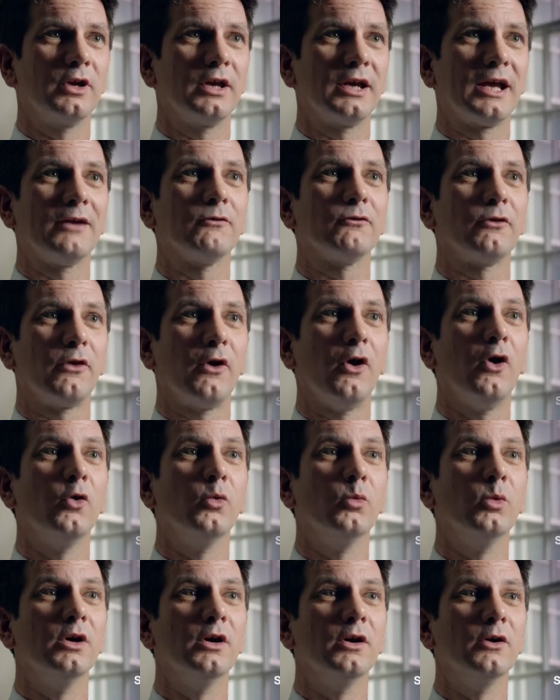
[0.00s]
looking out to the
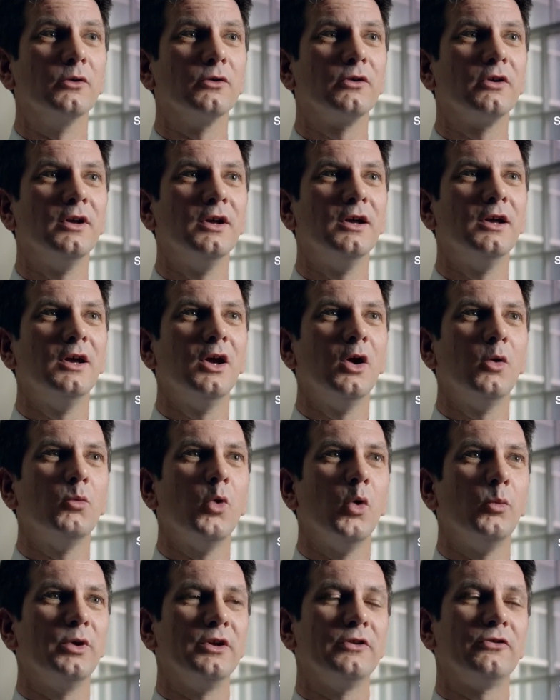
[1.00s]
whole world,
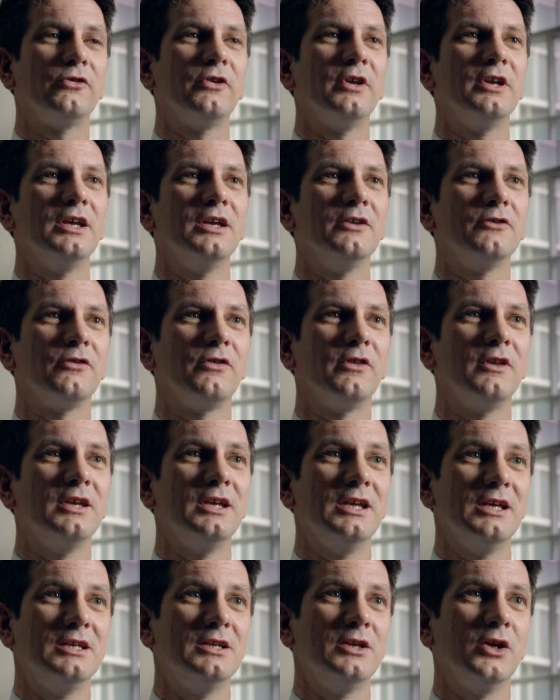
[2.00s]
what we see is
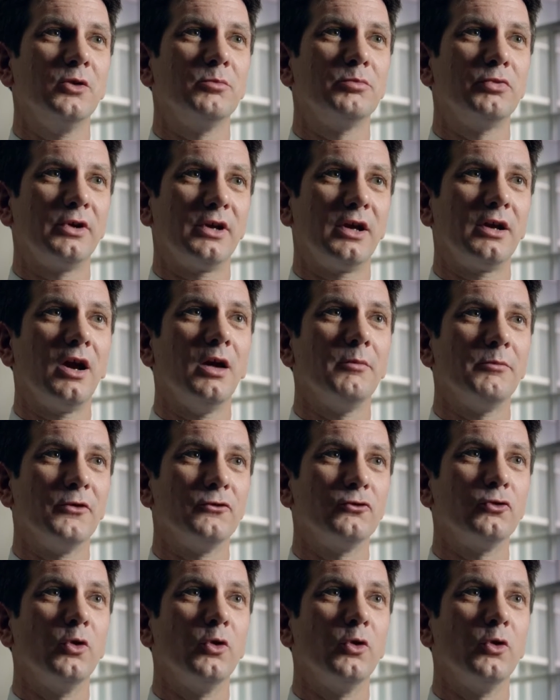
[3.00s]
the EU bringing up the